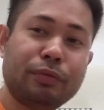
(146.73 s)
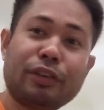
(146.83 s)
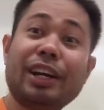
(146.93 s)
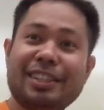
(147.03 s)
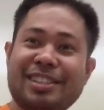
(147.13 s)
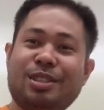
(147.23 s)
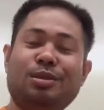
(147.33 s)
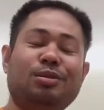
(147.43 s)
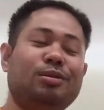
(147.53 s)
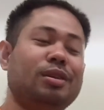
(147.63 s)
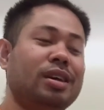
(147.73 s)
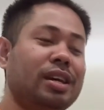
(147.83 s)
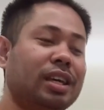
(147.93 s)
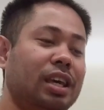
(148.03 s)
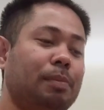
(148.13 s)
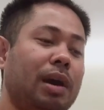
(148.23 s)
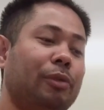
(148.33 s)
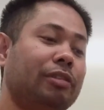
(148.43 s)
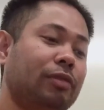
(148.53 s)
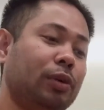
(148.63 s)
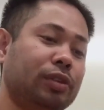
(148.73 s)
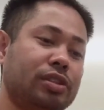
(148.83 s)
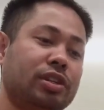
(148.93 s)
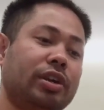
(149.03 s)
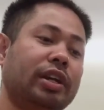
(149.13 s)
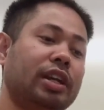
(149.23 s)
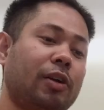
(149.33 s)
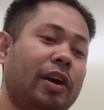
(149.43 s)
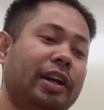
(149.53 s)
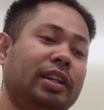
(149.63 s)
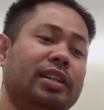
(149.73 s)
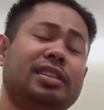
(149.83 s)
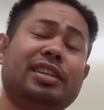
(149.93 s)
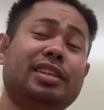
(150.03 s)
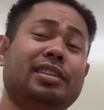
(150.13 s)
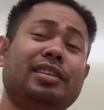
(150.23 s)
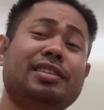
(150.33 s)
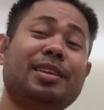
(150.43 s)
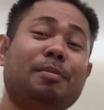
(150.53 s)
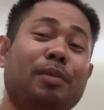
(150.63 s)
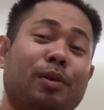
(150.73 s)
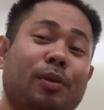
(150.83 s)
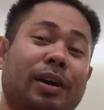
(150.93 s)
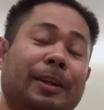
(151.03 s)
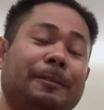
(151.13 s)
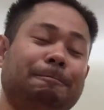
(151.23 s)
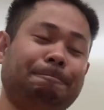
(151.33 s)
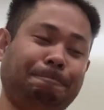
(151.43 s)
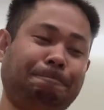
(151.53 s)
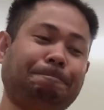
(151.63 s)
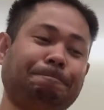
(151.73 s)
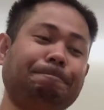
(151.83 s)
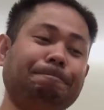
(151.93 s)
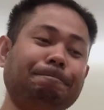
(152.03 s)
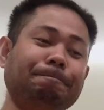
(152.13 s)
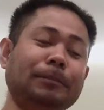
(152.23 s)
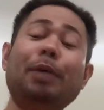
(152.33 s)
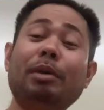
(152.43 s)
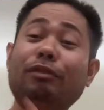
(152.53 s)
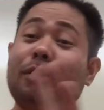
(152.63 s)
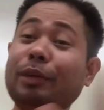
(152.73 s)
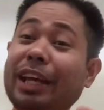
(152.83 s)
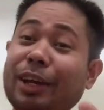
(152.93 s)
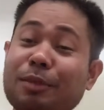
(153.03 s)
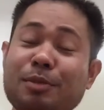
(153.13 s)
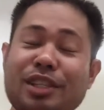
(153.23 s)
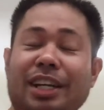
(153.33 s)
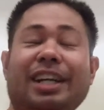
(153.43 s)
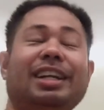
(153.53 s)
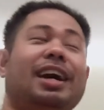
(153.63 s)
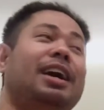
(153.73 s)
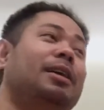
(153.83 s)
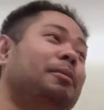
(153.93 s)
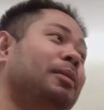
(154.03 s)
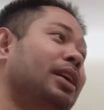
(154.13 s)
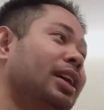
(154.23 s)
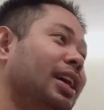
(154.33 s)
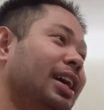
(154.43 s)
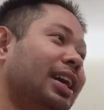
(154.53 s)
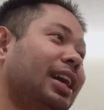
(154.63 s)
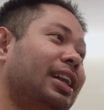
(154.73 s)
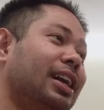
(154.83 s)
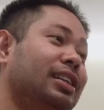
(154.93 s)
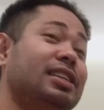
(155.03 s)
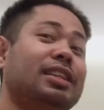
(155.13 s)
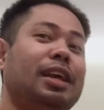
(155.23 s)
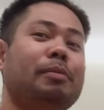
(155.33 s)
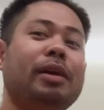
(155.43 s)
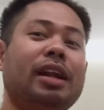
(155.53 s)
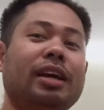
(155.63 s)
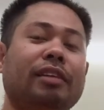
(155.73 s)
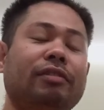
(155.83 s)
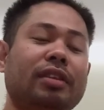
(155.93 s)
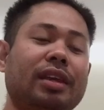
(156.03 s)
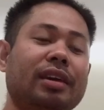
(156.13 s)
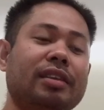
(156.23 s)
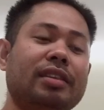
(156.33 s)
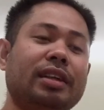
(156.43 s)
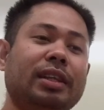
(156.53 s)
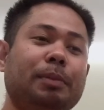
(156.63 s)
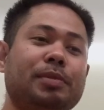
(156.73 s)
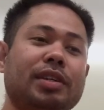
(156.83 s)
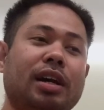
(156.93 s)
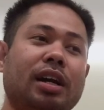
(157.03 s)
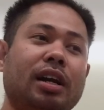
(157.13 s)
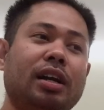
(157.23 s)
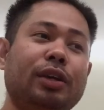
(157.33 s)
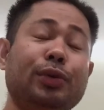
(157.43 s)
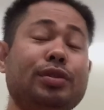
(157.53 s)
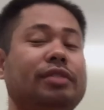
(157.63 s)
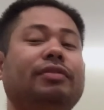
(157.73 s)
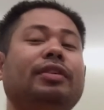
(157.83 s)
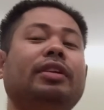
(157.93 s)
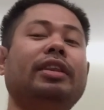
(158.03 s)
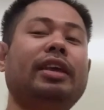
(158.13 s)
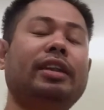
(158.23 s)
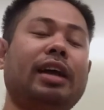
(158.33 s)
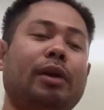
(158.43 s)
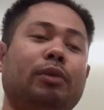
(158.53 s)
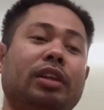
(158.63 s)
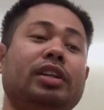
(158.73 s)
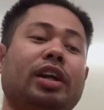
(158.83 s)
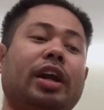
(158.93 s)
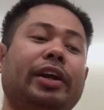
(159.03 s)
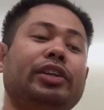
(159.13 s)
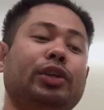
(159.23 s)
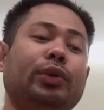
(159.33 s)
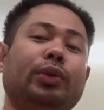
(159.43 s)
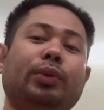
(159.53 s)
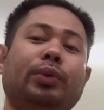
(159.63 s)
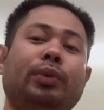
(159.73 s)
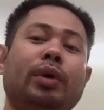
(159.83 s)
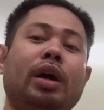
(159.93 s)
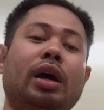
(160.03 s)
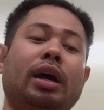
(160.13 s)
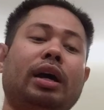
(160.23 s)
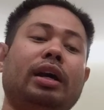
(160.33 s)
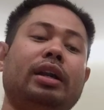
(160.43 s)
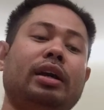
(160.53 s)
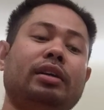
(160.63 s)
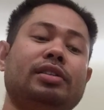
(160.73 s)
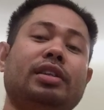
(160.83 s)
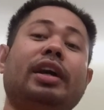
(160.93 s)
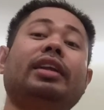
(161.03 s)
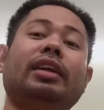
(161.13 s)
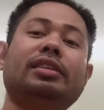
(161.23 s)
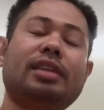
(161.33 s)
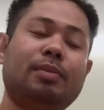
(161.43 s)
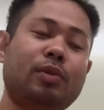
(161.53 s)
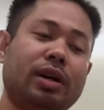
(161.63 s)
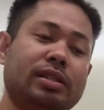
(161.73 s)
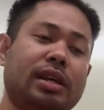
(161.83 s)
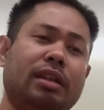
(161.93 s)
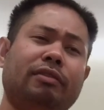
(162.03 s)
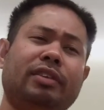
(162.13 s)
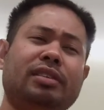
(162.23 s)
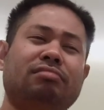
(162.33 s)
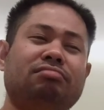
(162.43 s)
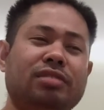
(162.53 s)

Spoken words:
us to keep our focus during the quarantine season is number 1. Before pa di ko mo start, kanang disclaimer lang, if you think the tips are useful, then I will encourage you to kanang start it sa imong self and